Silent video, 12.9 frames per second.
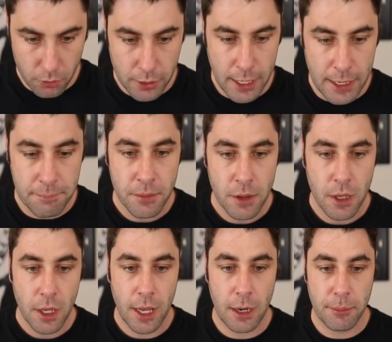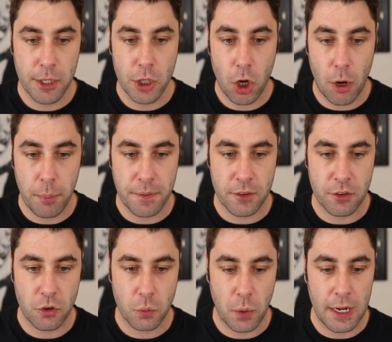Okay, and I'm going to copy
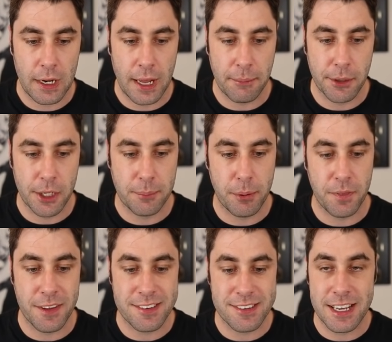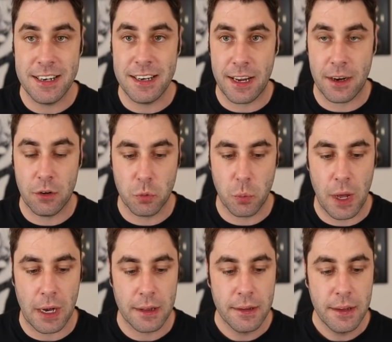this as well, and I'm going to put this in here as
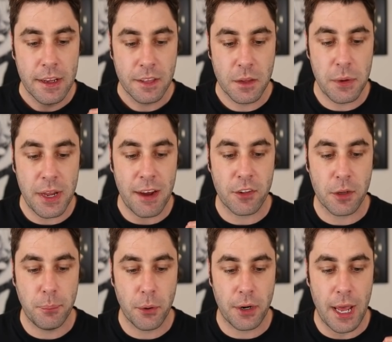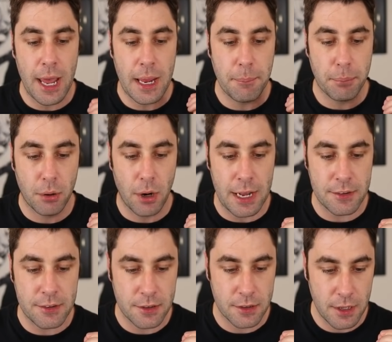well. Then we have to put a
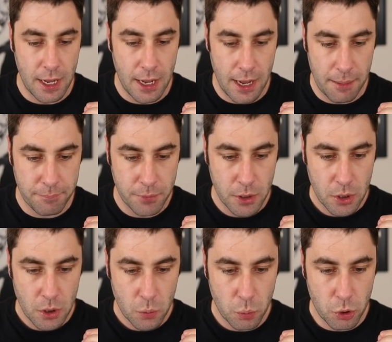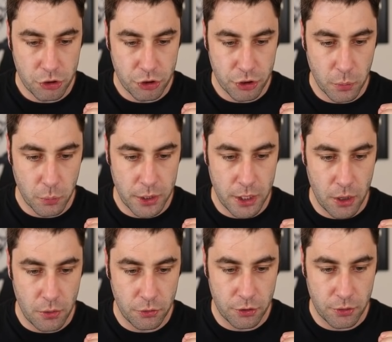price, um, which we
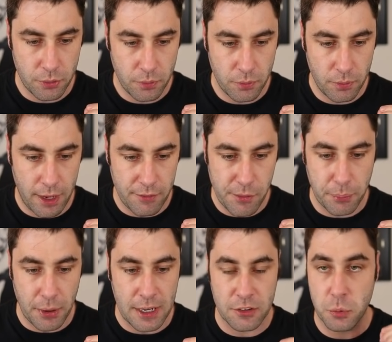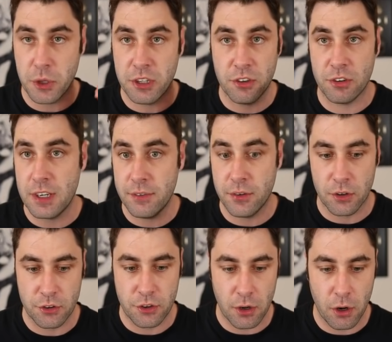don't have a price. We can just leave it
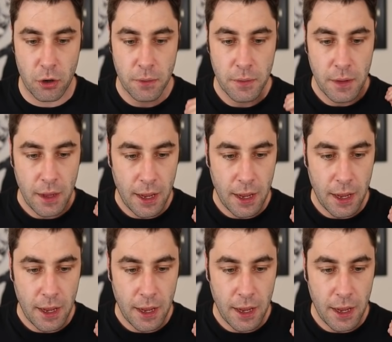on zero.